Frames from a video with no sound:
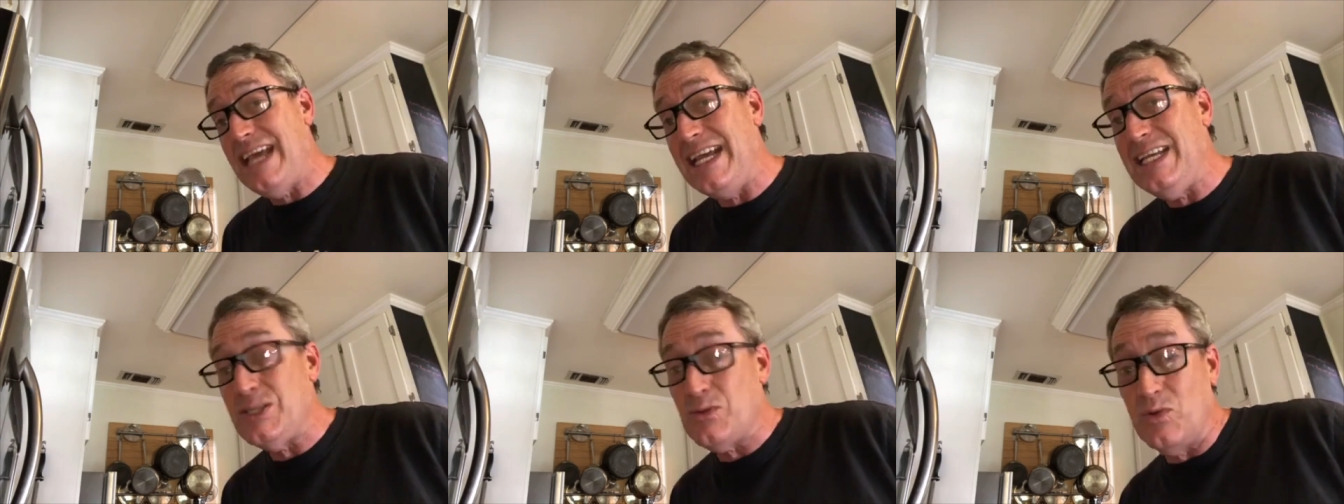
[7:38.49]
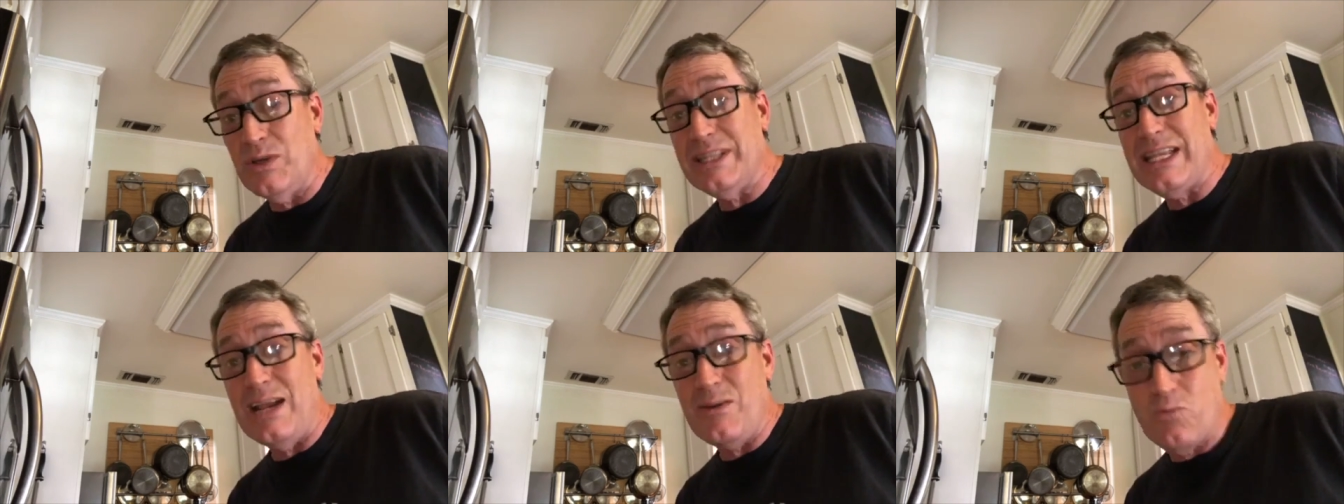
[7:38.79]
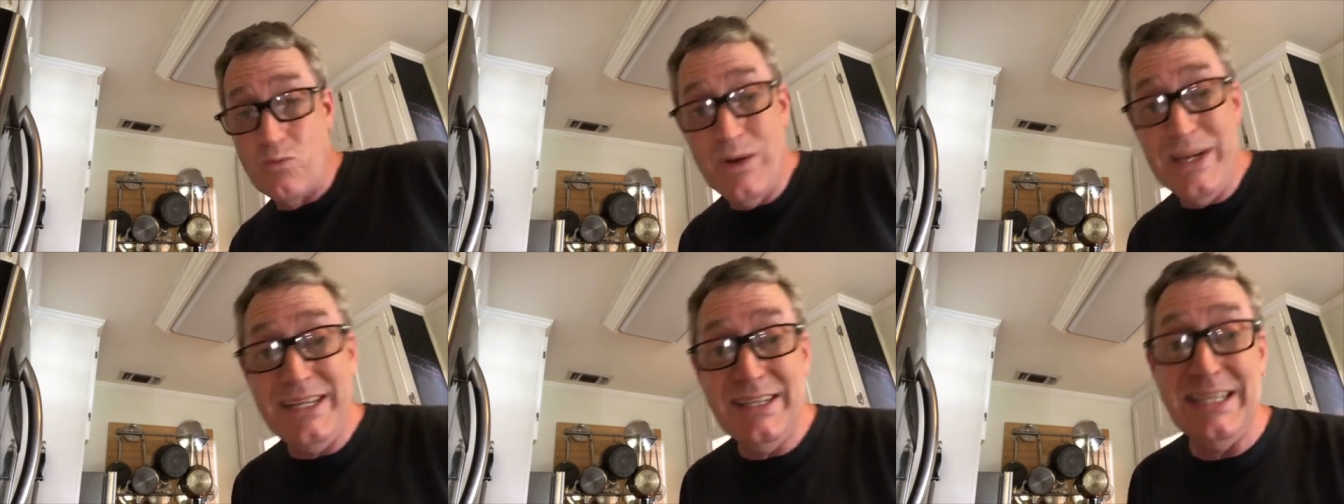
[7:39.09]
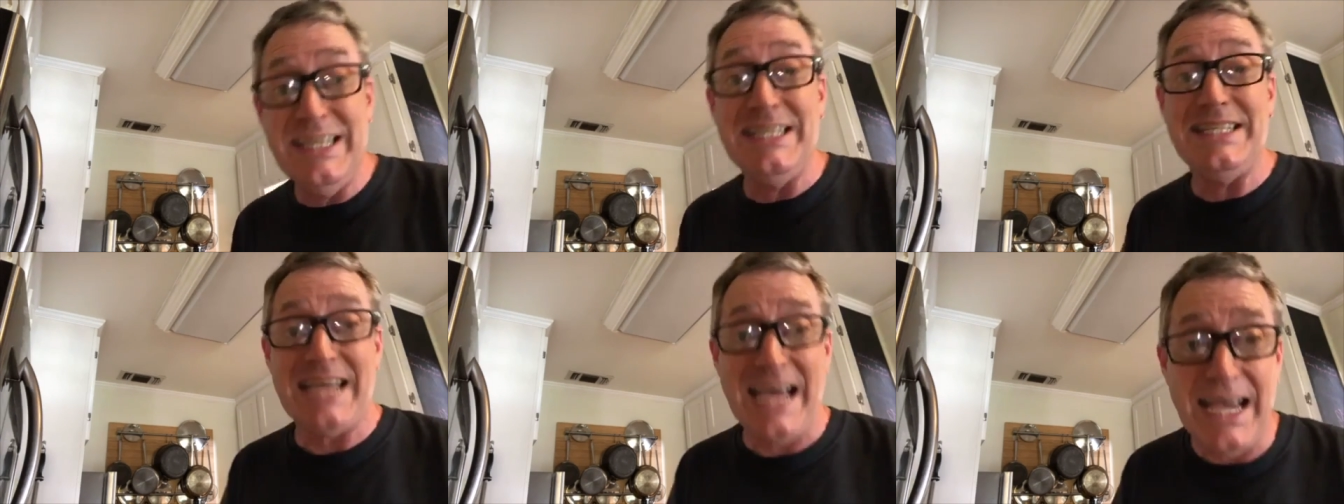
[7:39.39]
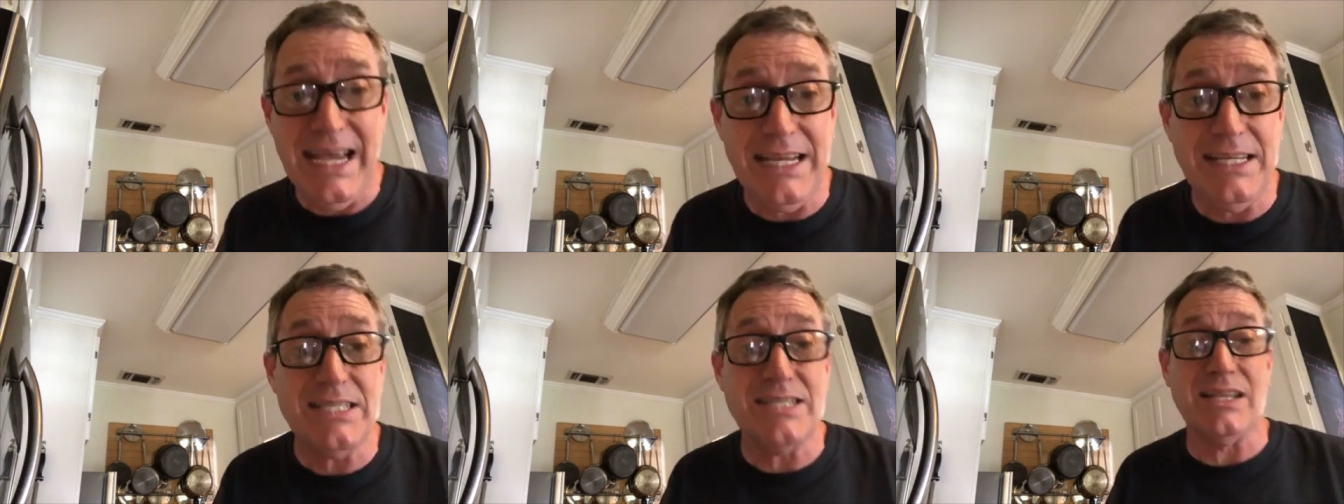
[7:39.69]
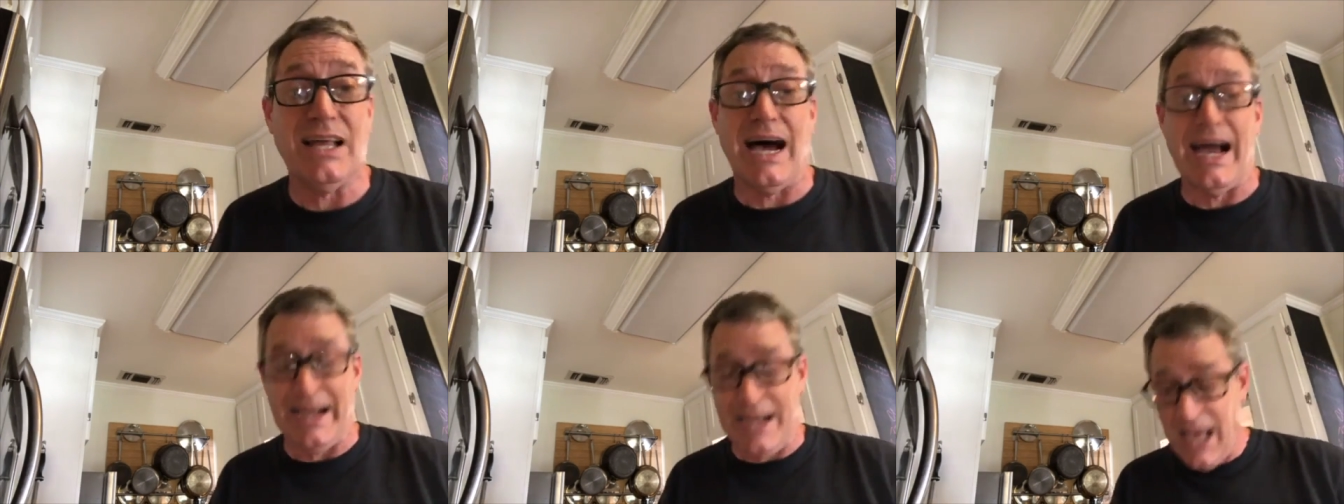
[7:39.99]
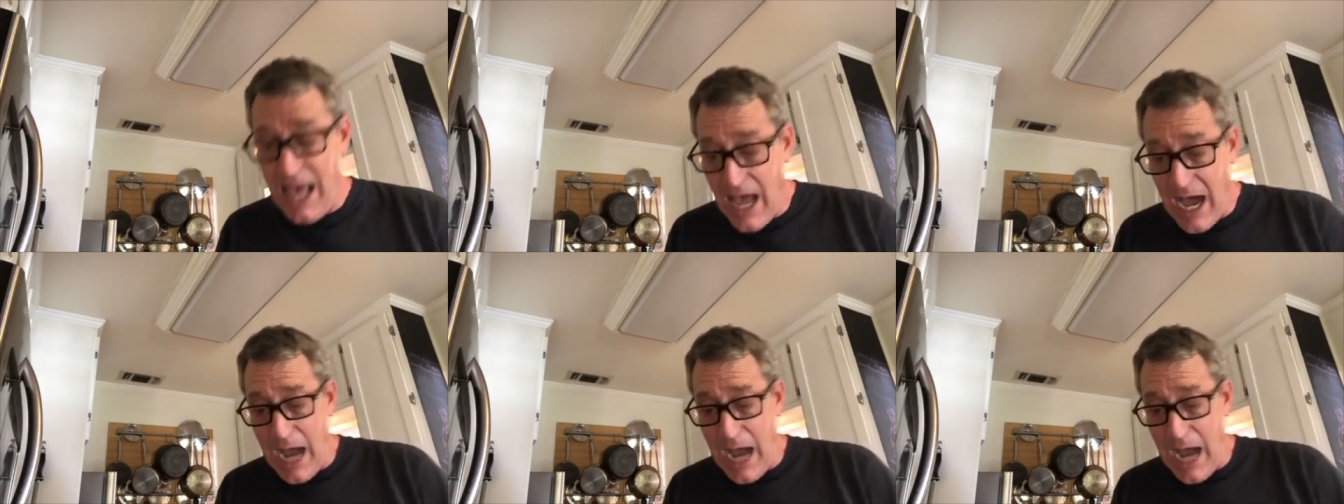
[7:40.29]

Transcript: taste what they really taste like.